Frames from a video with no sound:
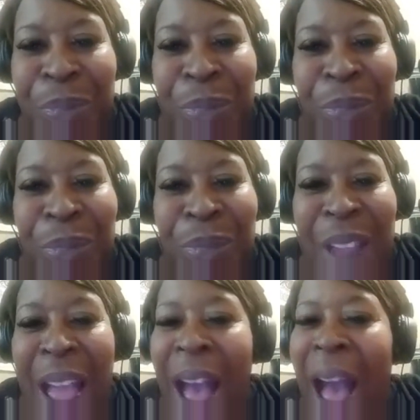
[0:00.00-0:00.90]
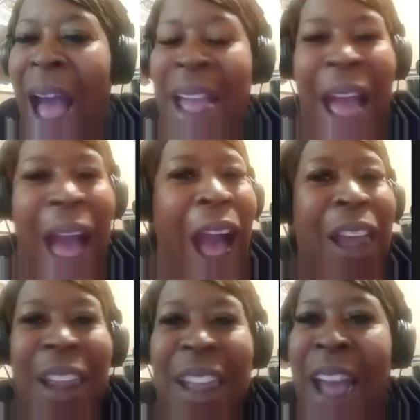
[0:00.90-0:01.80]

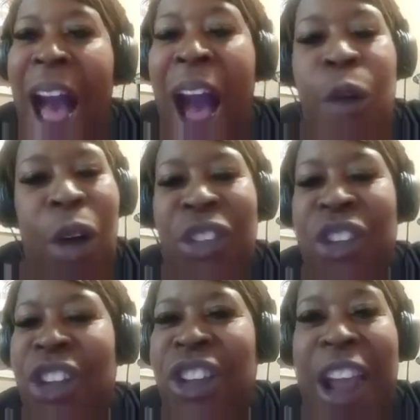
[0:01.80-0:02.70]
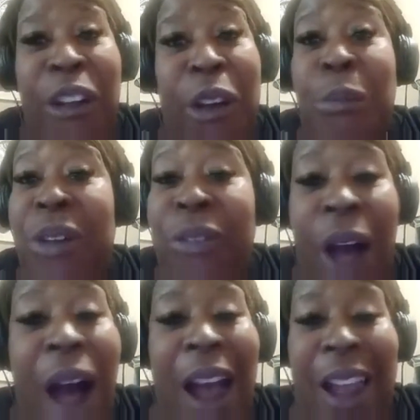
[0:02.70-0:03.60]
I could get high once a year and be
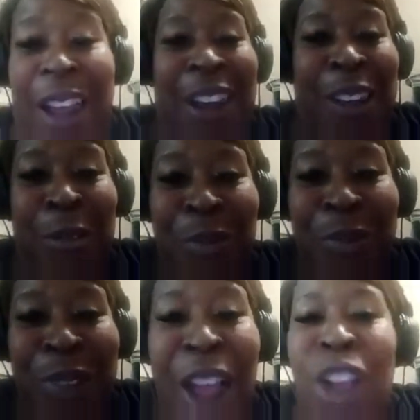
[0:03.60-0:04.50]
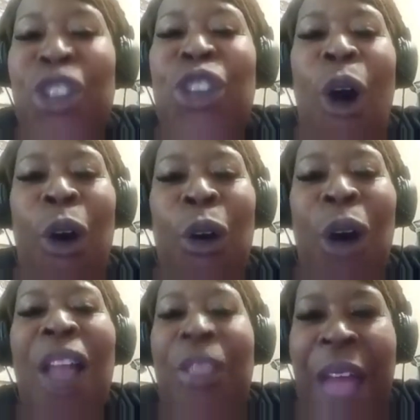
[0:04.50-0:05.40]
fine. So
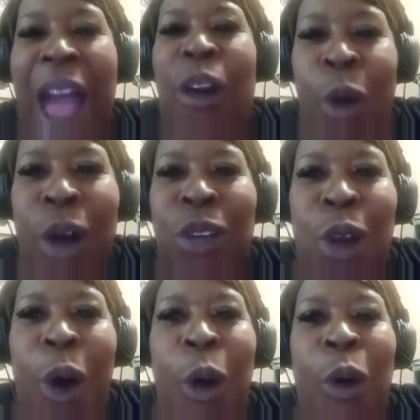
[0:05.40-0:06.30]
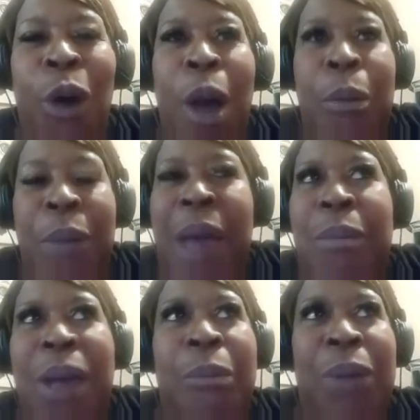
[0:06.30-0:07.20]
that also made
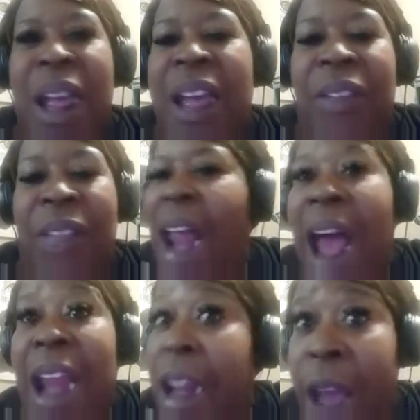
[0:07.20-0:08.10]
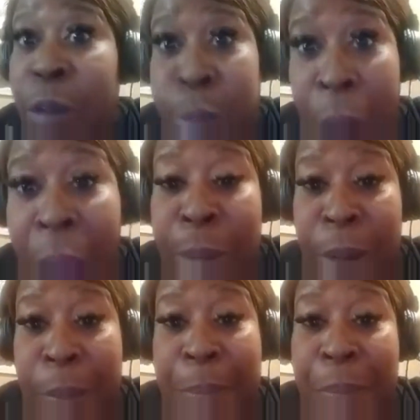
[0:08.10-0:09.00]
me believe that I didn't have a
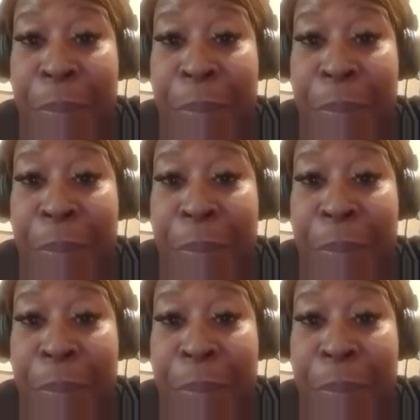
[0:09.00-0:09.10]
problem.